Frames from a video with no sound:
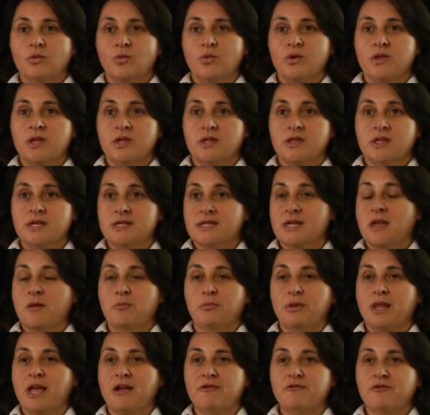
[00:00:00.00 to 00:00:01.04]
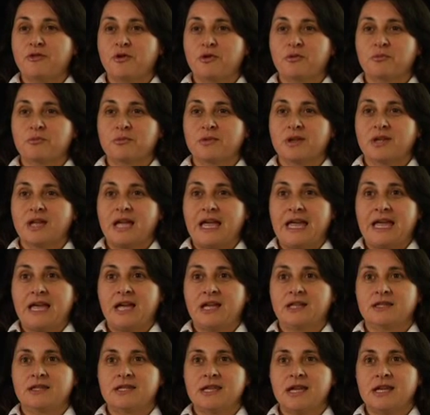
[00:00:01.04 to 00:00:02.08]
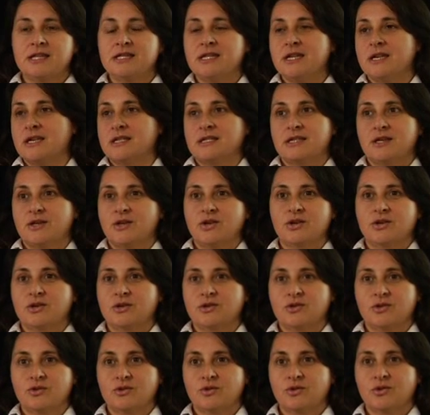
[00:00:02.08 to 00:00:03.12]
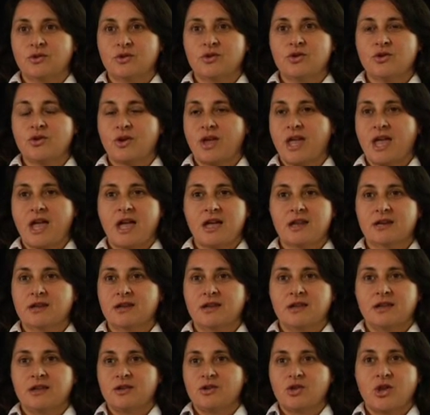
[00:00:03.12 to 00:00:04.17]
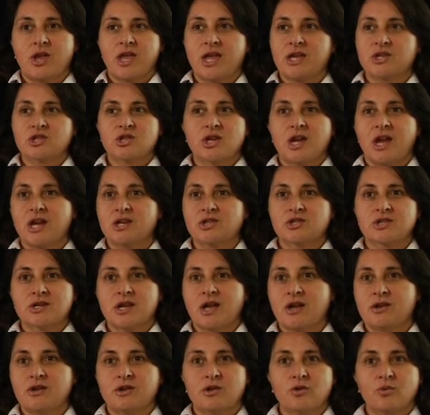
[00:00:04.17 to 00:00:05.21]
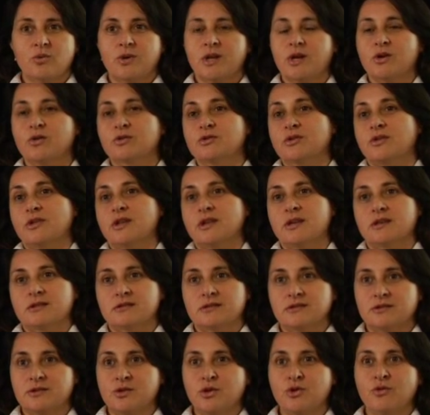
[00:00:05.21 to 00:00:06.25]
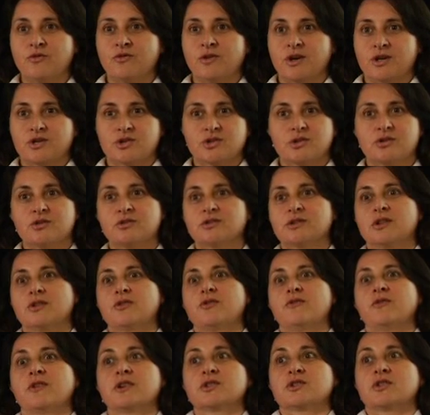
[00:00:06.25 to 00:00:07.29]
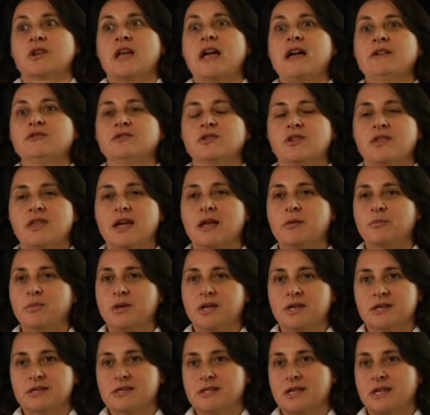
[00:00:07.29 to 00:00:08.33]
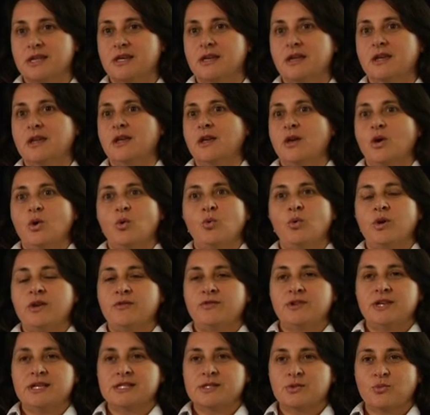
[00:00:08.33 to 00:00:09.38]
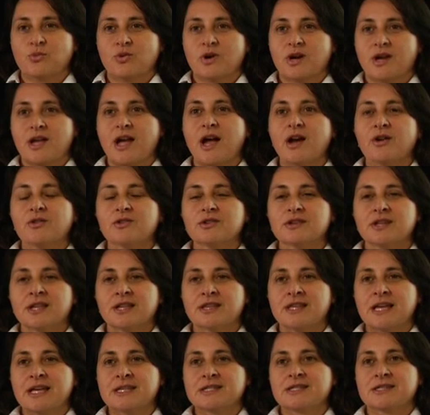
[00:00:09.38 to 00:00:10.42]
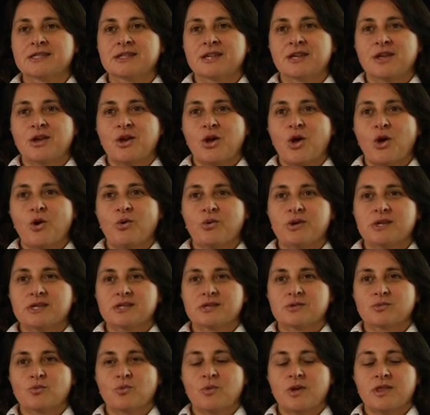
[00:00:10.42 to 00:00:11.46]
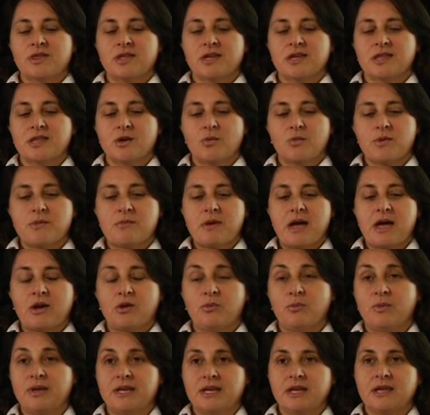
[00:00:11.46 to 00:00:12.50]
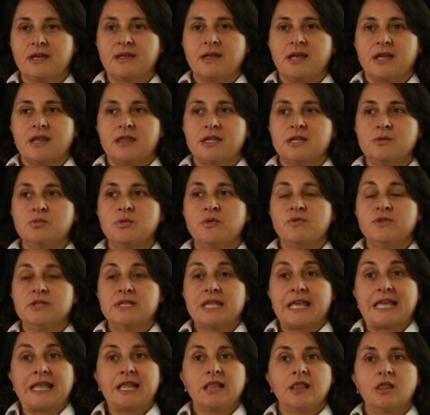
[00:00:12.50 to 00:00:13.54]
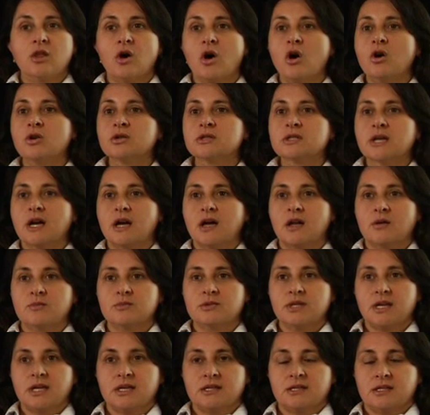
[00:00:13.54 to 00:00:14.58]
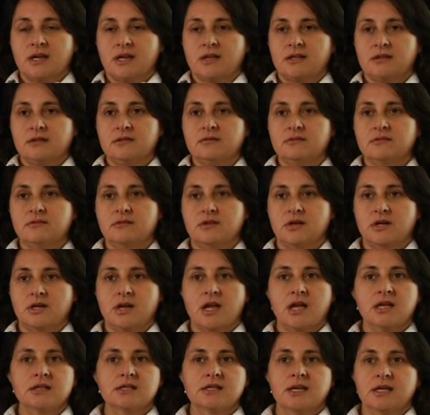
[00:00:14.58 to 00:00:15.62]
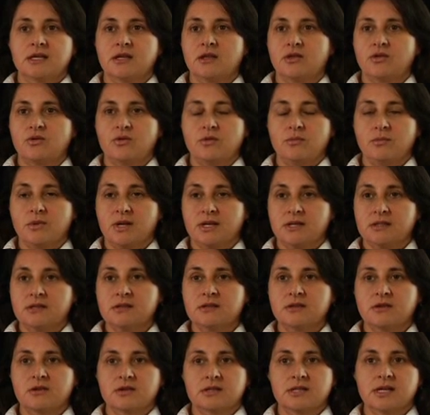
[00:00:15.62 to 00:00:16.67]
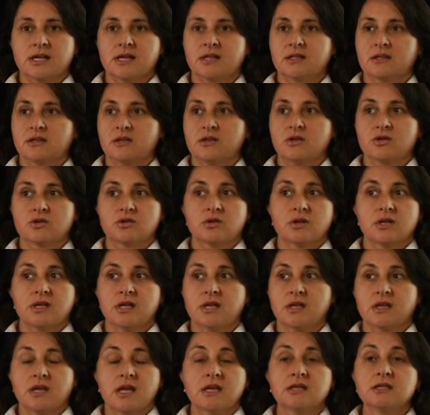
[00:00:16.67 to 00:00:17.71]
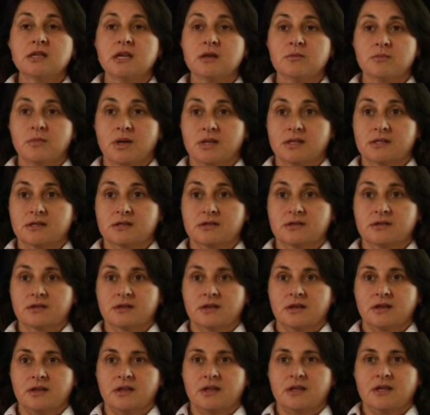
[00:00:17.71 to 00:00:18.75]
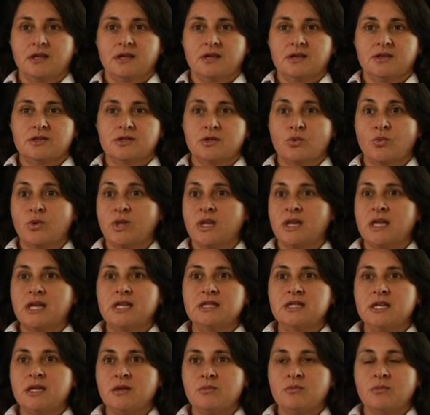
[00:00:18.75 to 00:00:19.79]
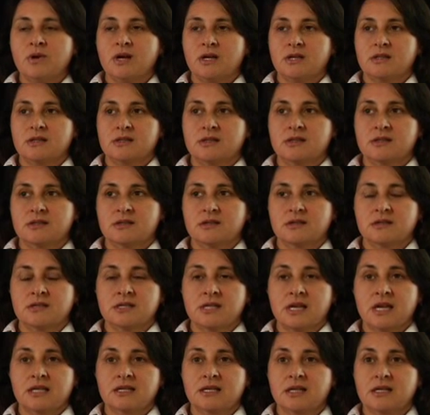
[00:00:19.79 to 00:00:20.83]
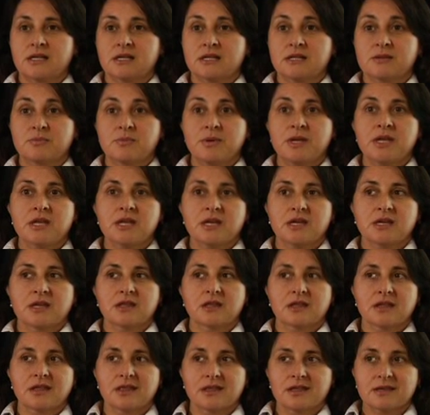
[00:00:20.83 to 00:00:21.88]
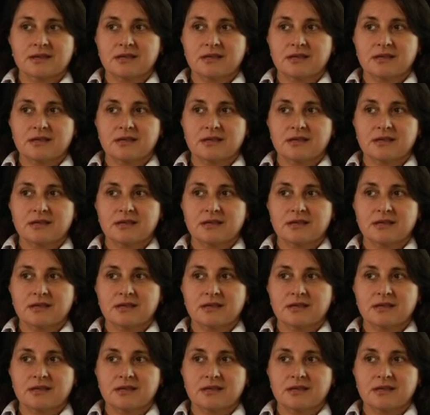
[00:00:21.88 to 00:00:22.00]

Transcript: within the same platform. And the idea is that you no no no no you can't you can't change now. You don't want to go to the new version or the version after that because then what if it doesn't work out? That that's always one thing that we battle. But these movies take a long time to get done. They're not done in three months. They're done usually in 18 months. So within 18 months, technically speaking,